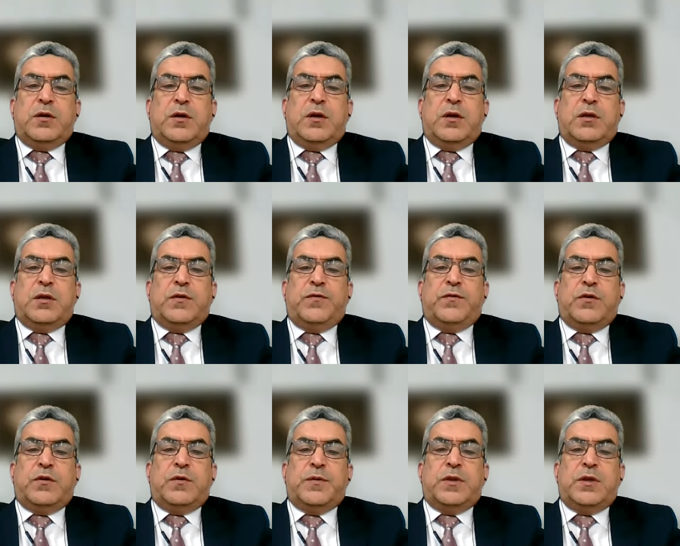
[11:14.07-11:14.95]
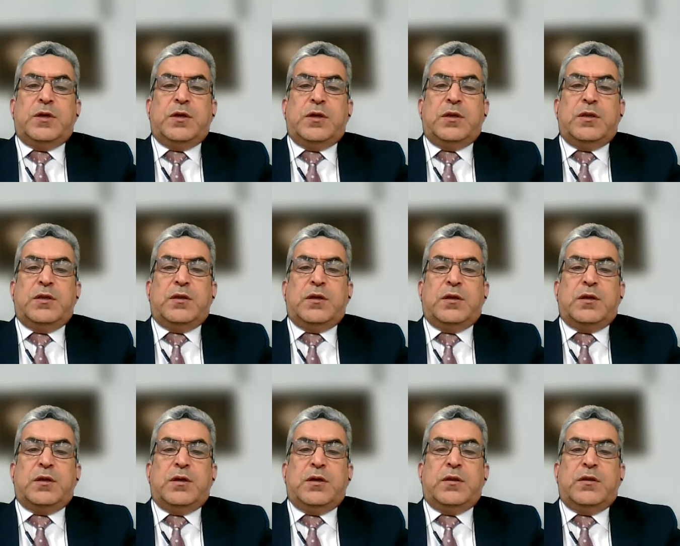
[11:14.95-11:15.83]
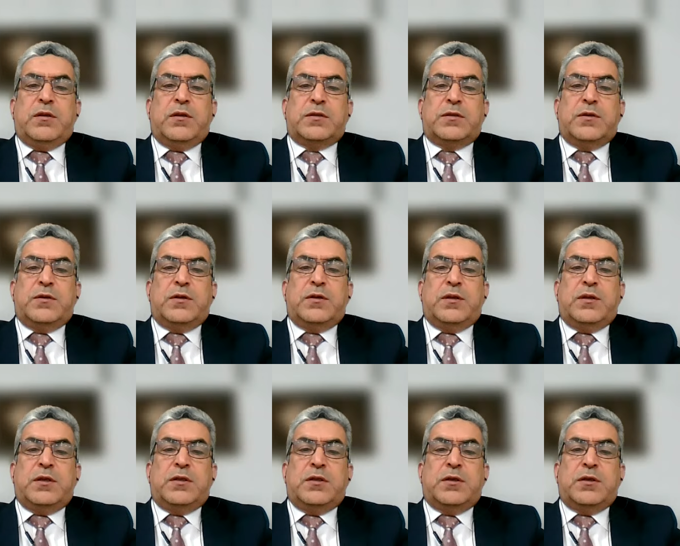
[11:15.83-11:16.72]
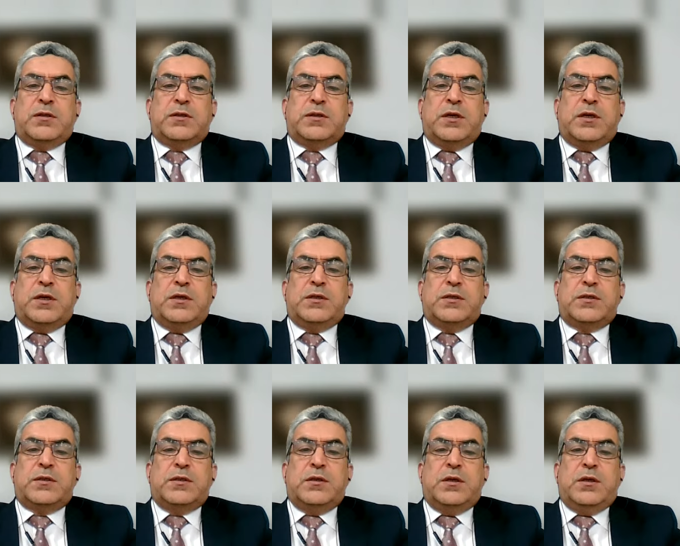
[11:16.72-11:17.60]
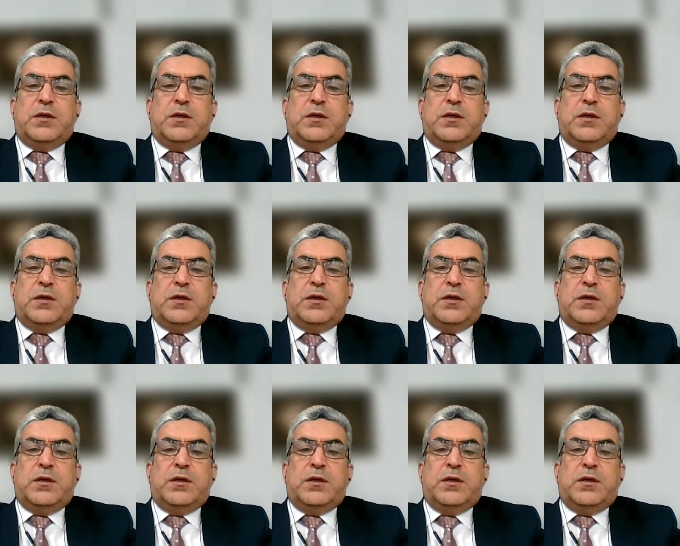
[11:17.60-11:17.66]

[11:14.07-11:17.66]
and from the lateral canthus on the lateral sides,